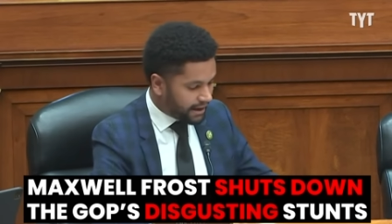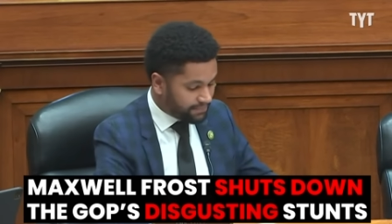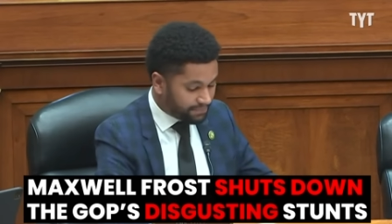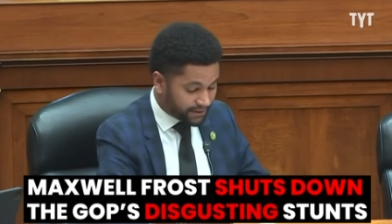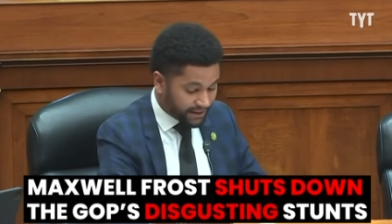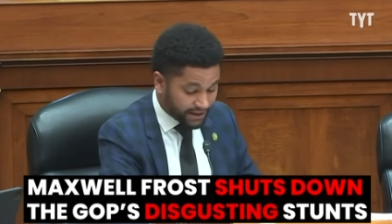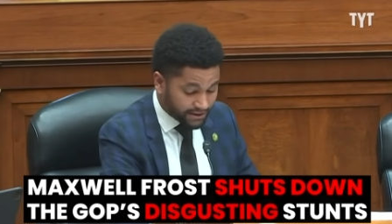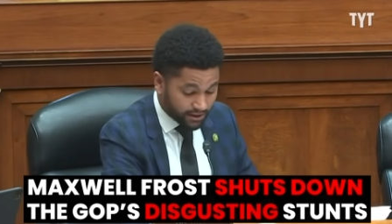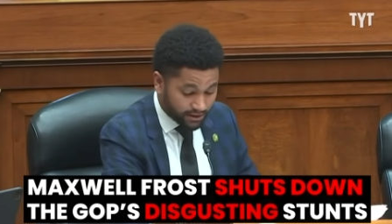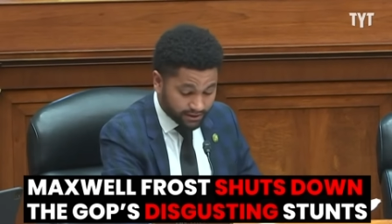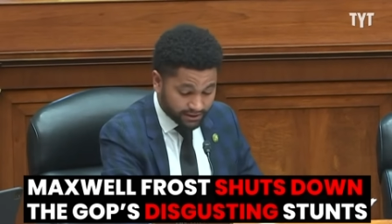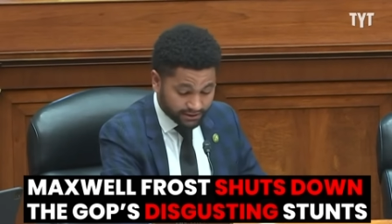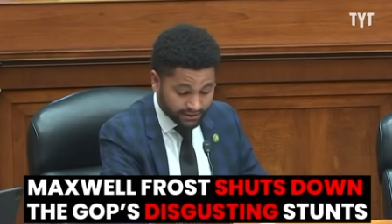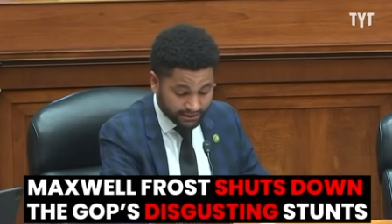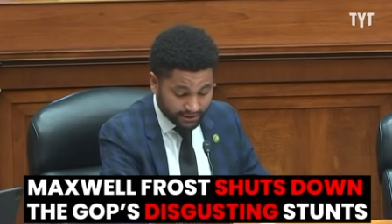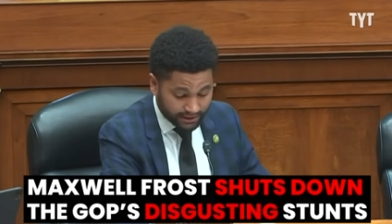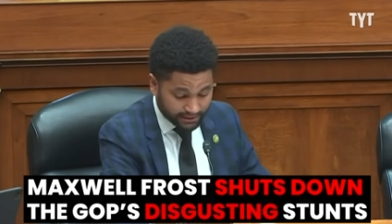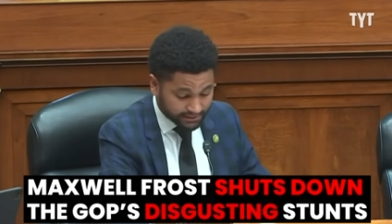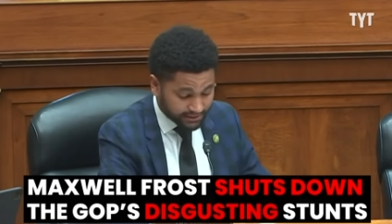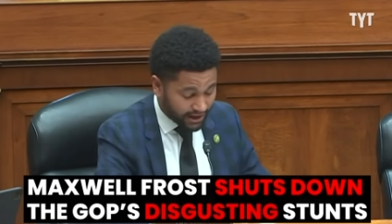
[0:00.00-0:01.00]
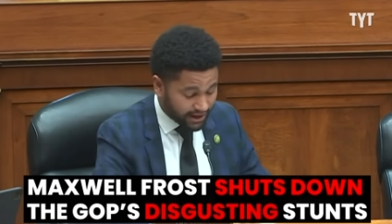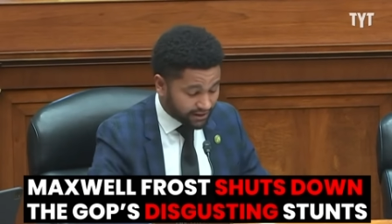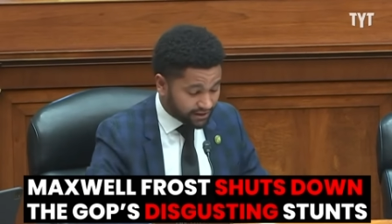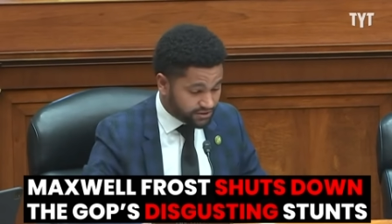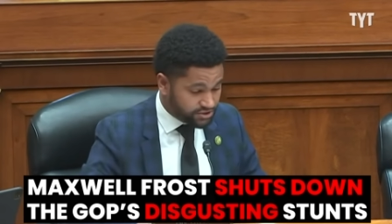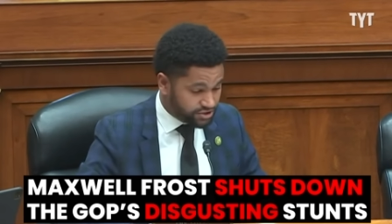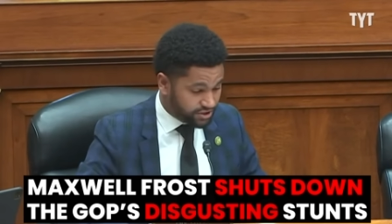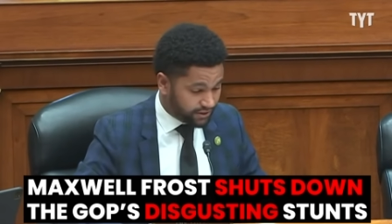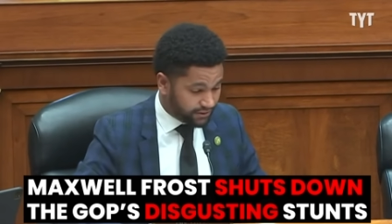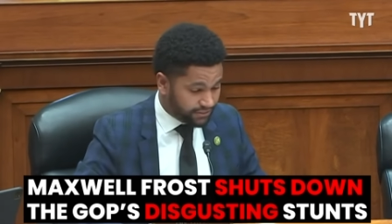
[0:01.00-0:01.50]
I plan on
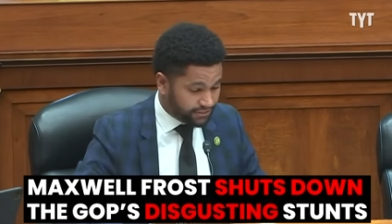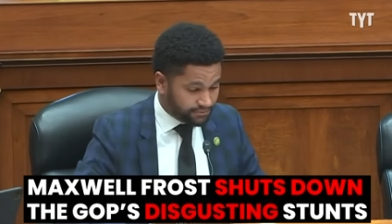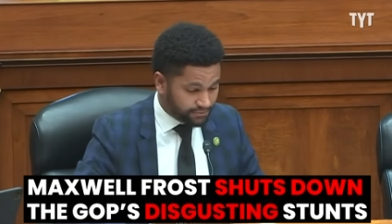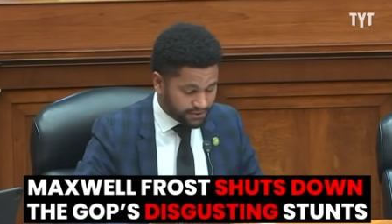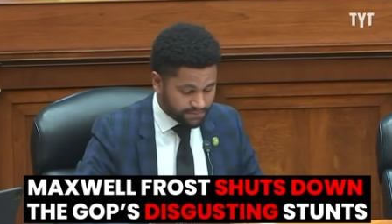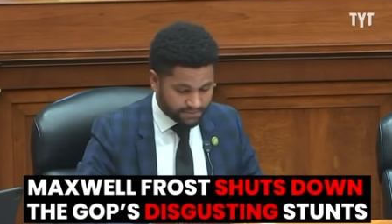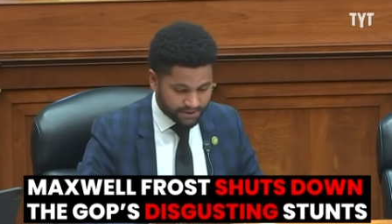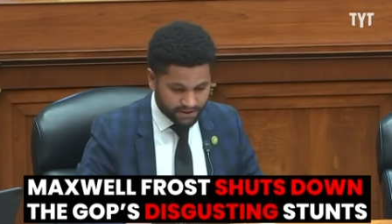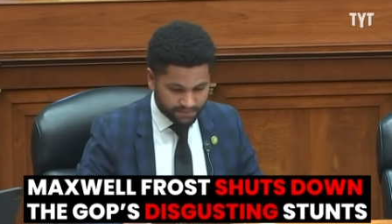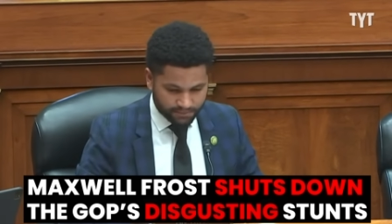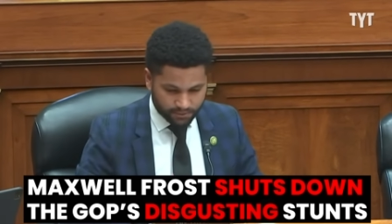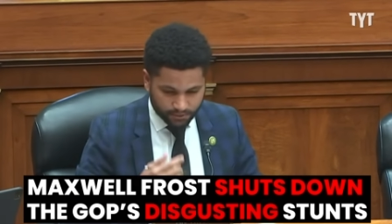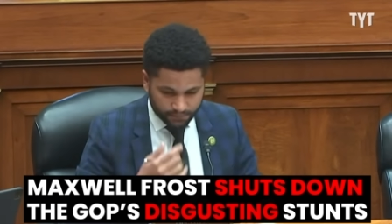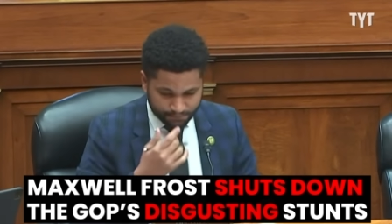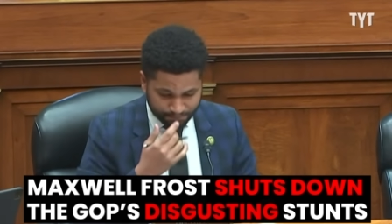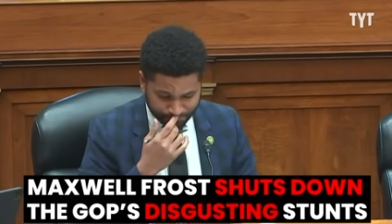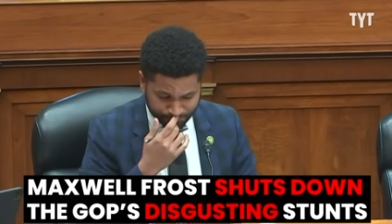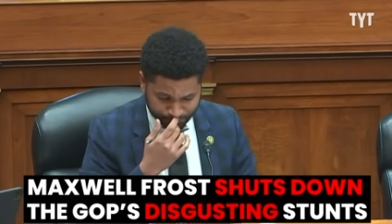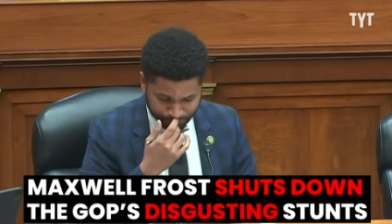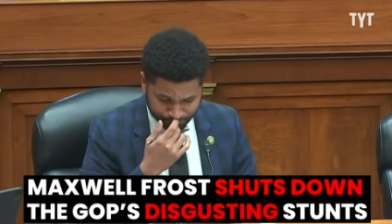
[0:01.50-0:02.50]
acknowledging three people.